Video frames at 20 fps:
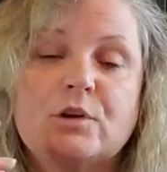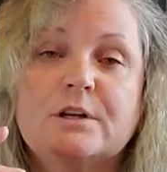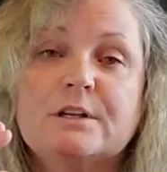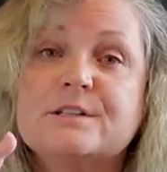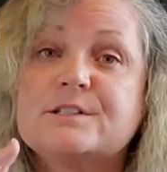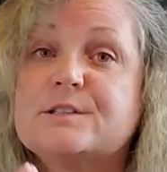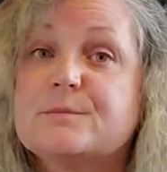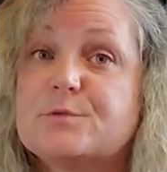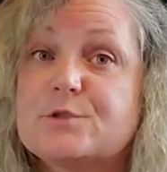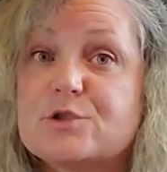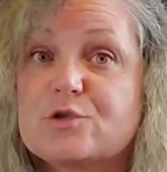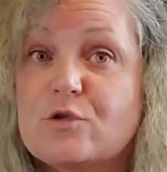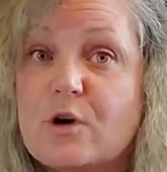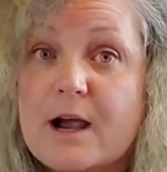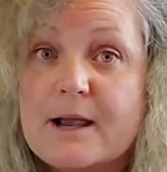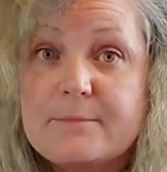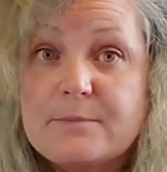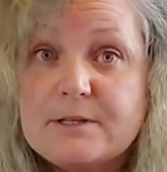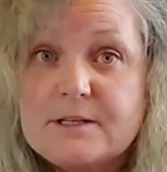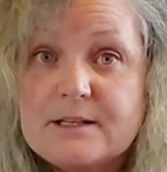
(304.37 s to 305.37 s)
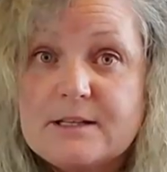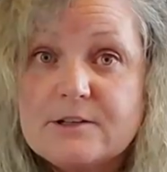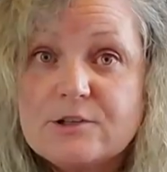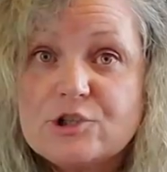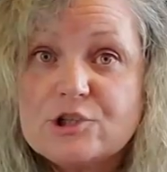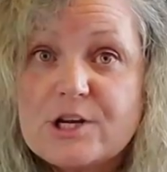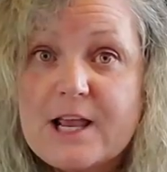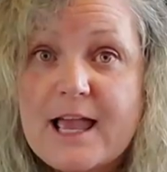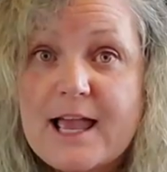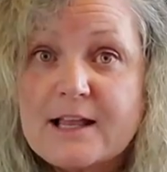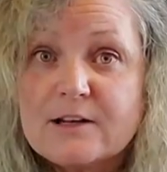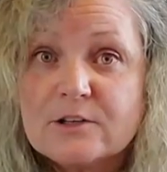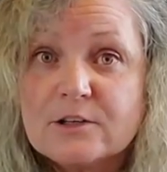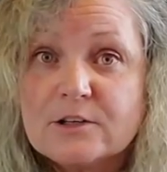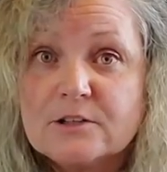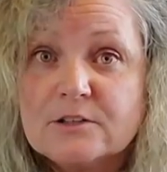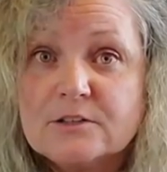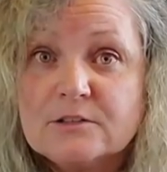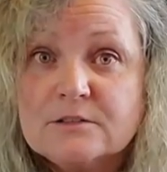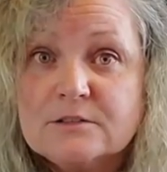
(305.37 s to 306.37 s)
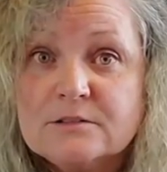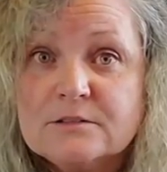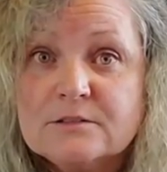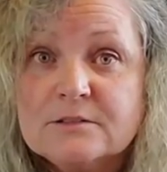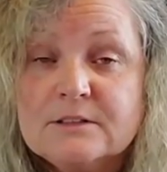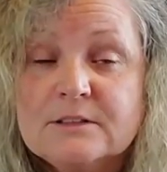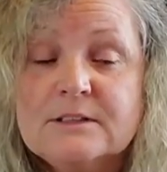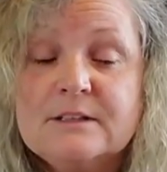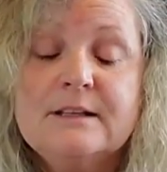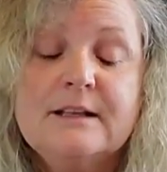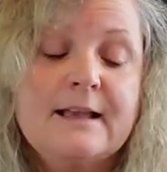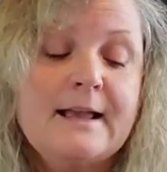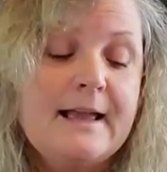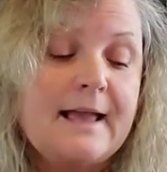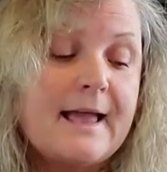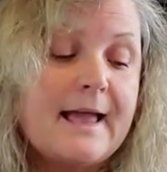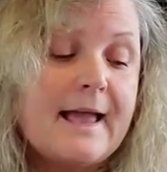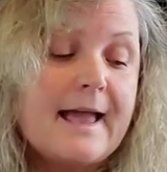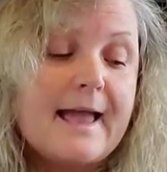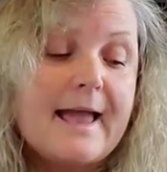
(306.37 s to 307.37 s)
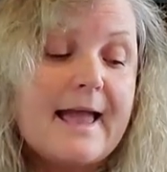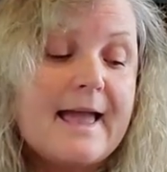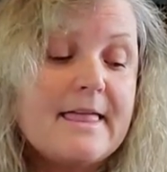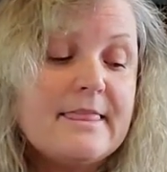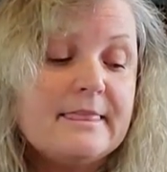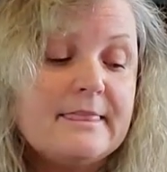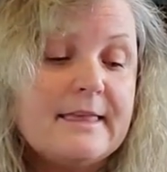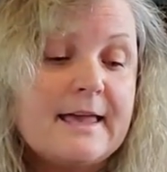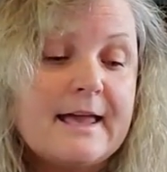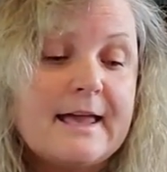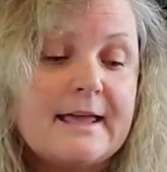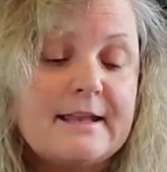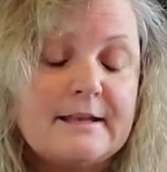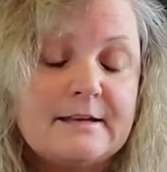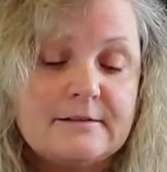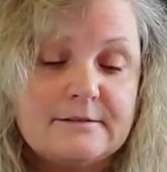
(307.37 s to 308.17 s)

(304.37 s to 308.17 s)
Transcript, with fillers: going to subscribe to their channel and then